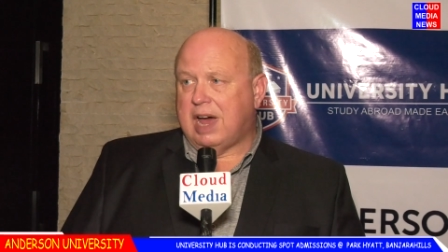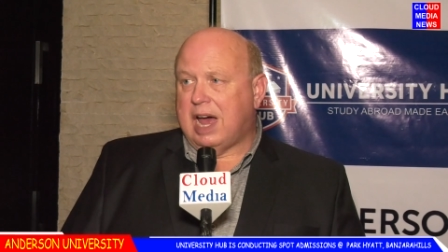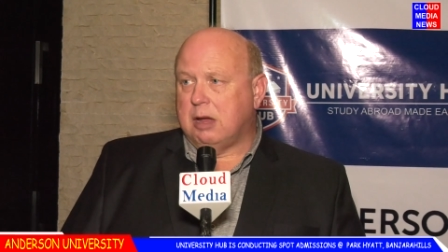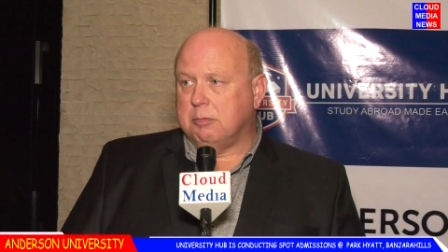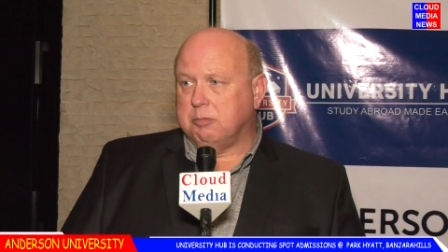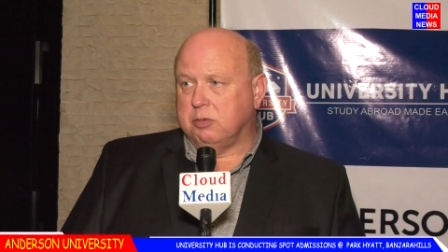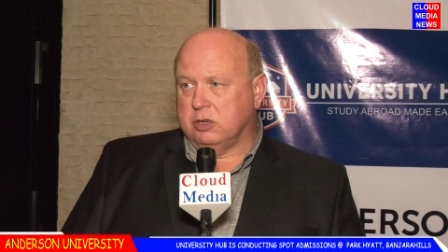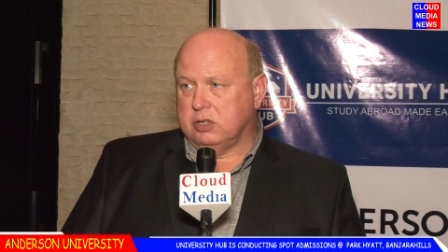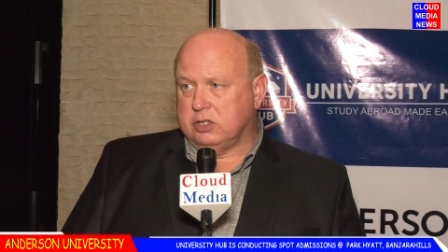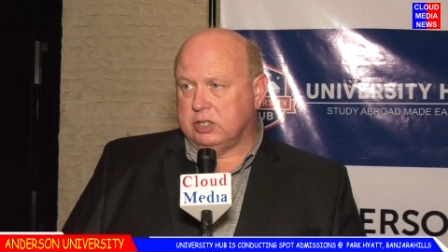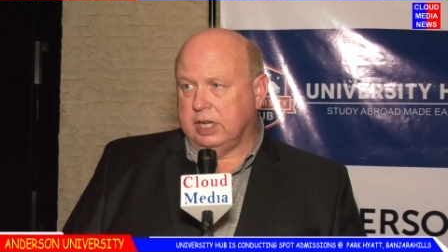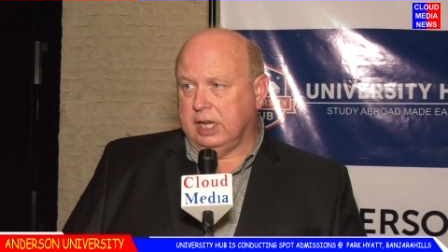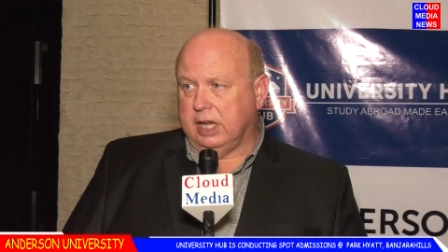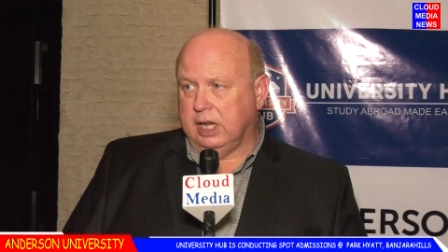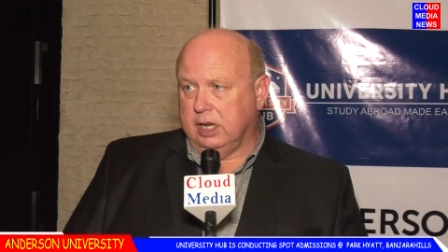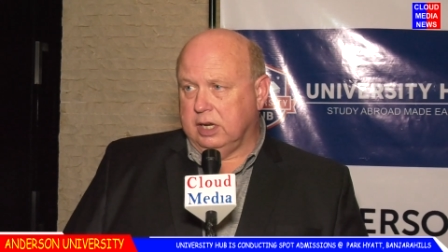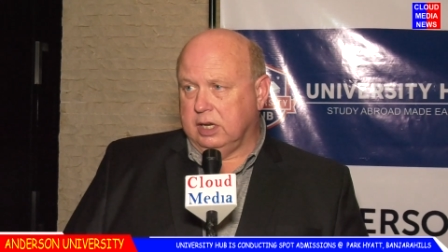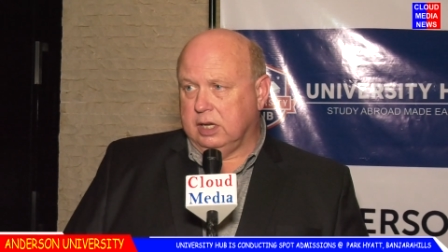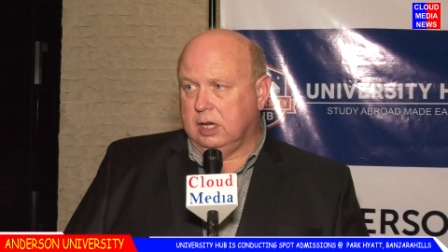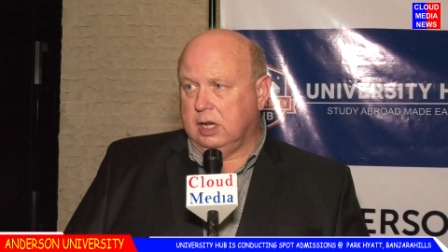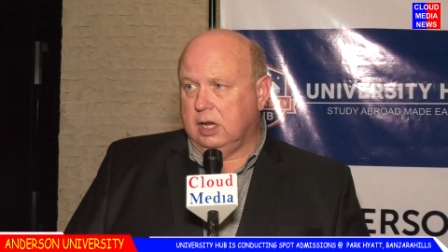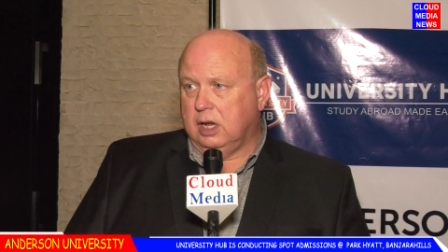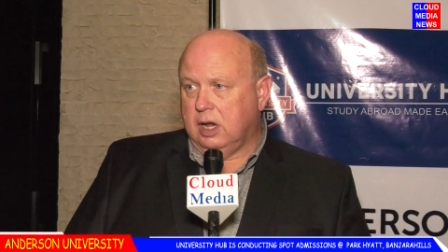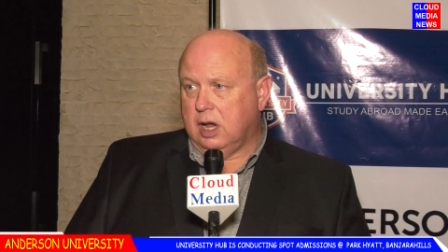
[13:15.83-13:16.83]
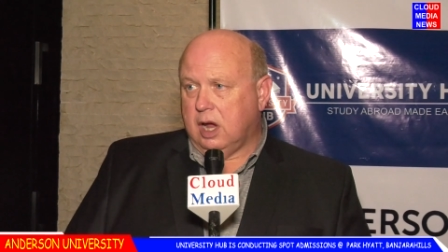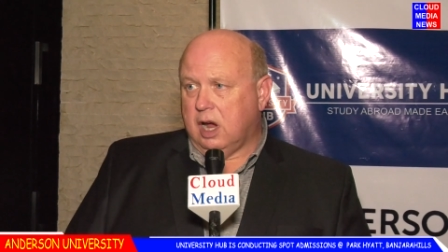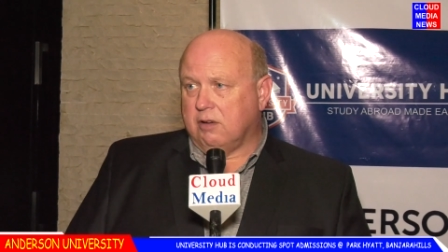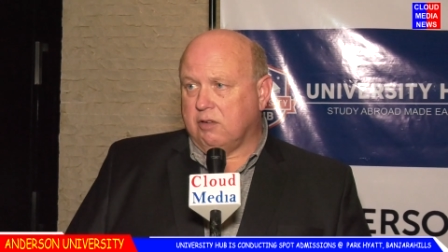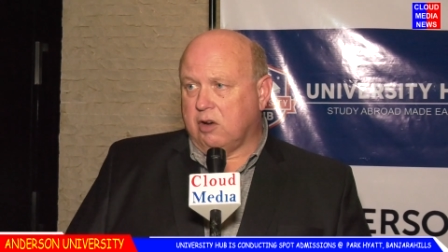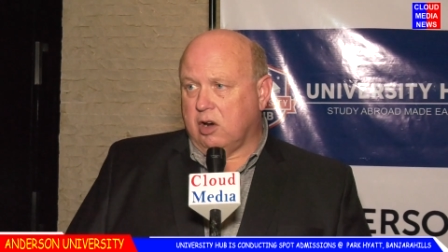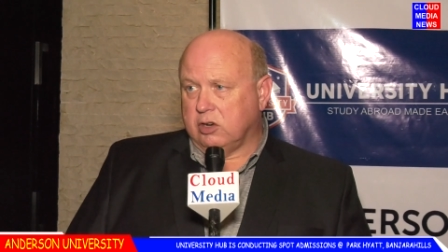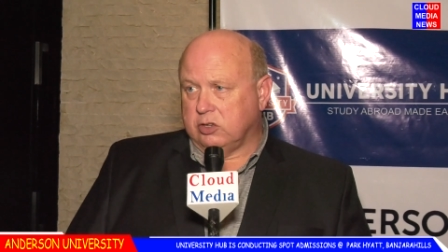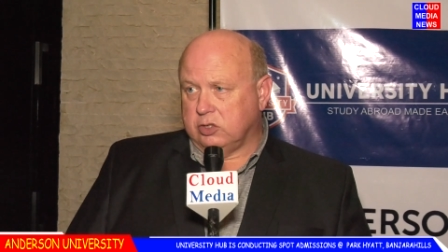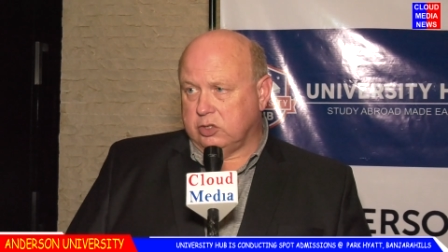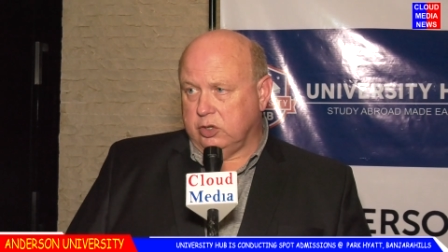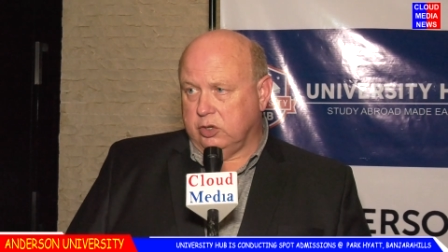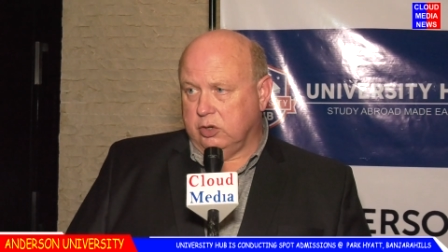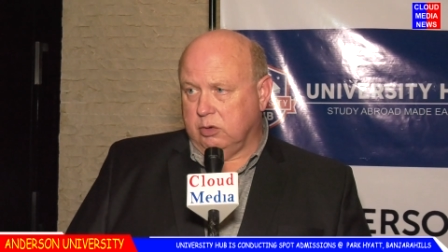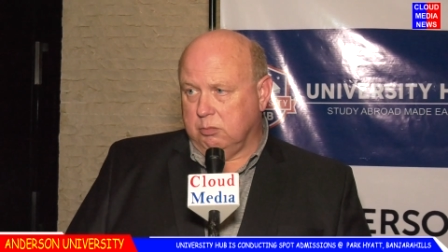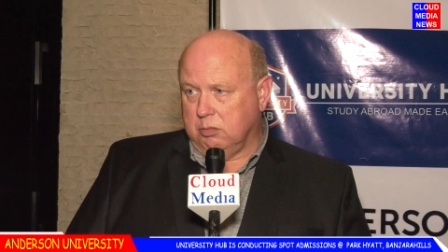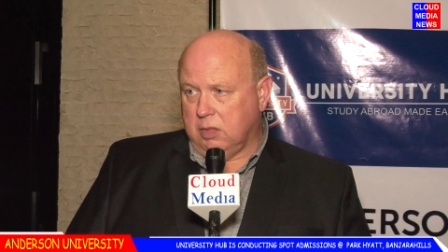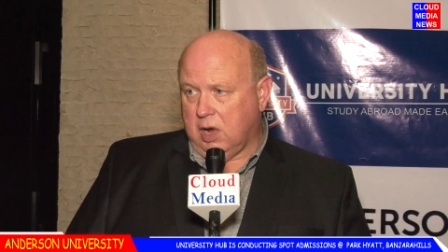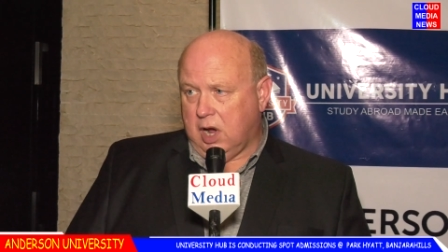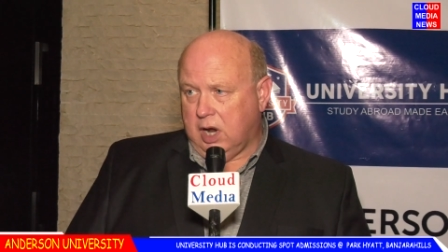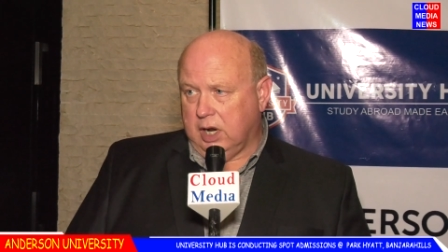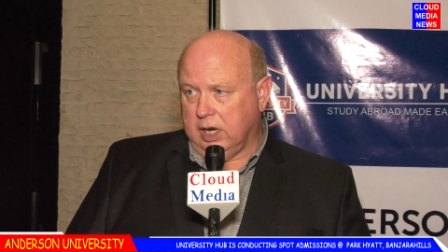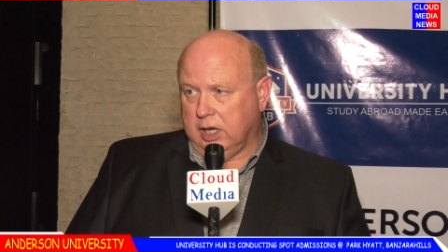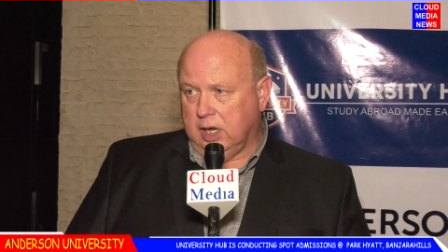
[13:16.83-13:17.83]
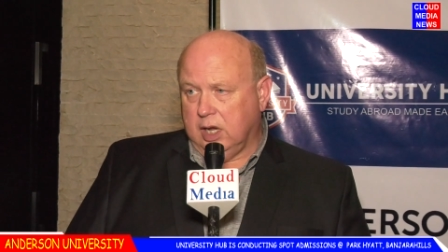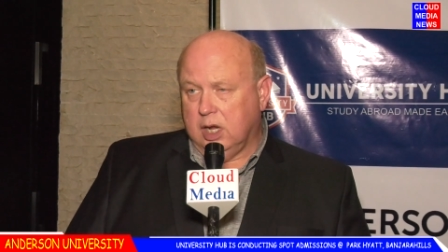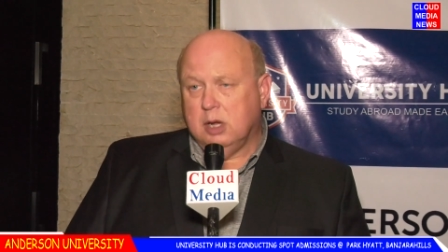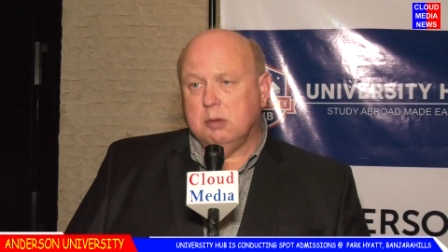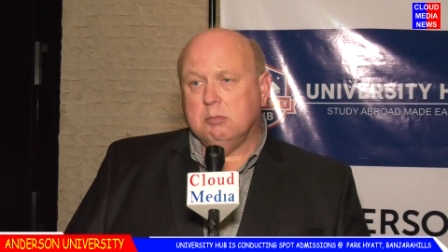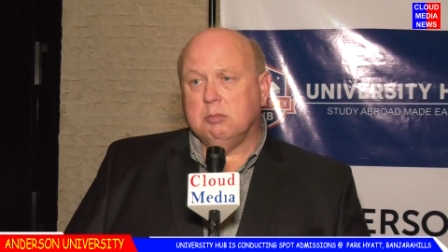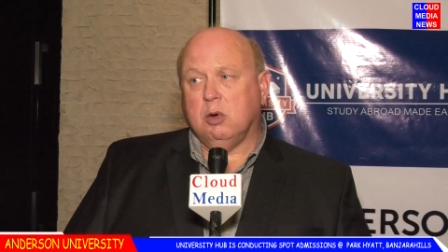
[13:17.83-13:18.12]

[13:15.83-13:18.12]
5% of our student body,